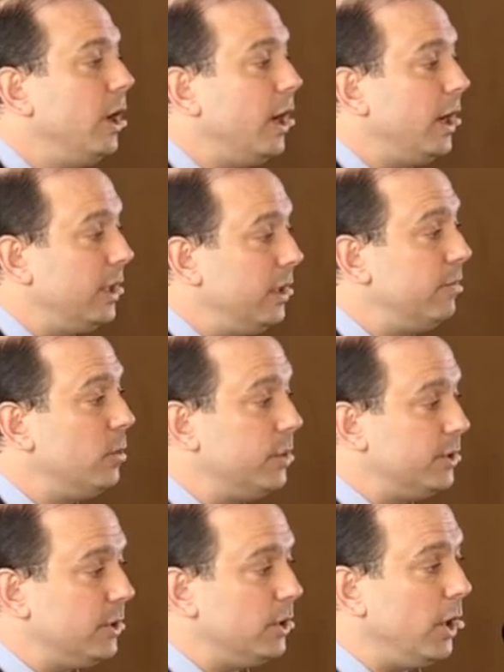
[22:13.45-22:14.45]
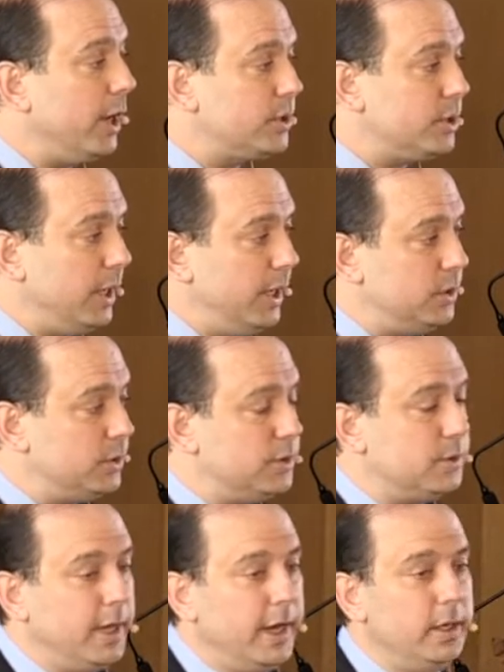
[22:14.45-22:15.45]
uh, even with the law change,
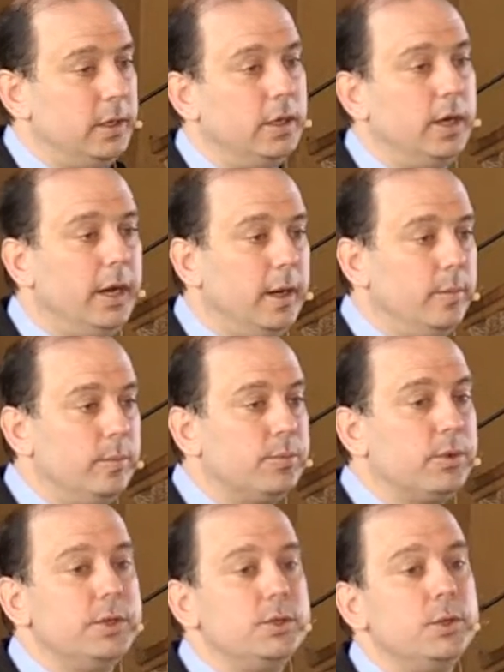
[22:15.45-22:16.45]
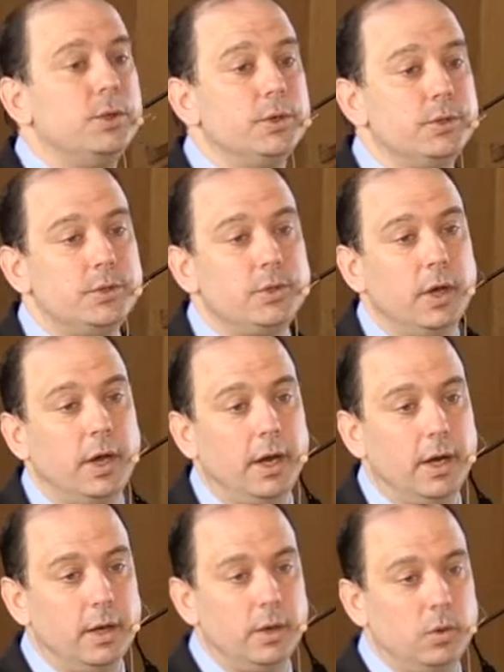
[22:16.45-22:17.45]
is that um, prisoners
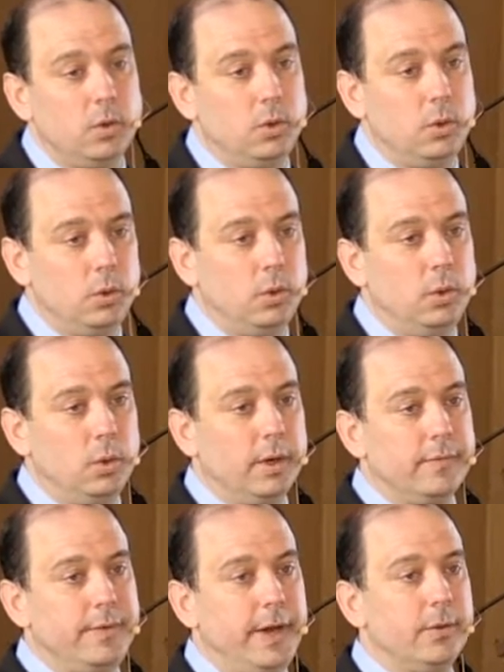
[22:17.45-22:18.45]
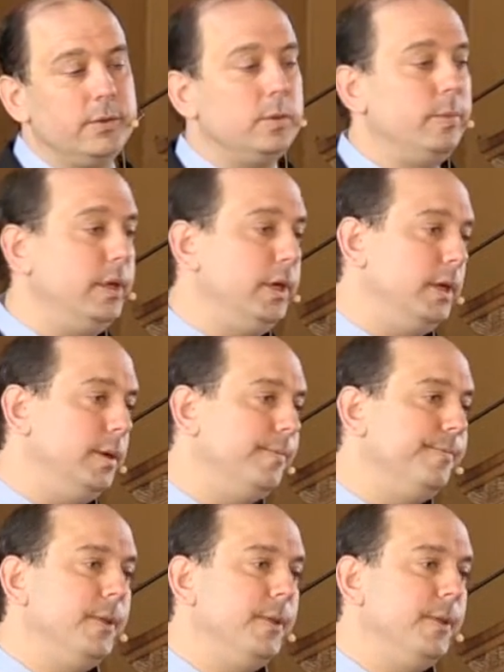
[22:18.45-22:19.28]
are, who, who are found to be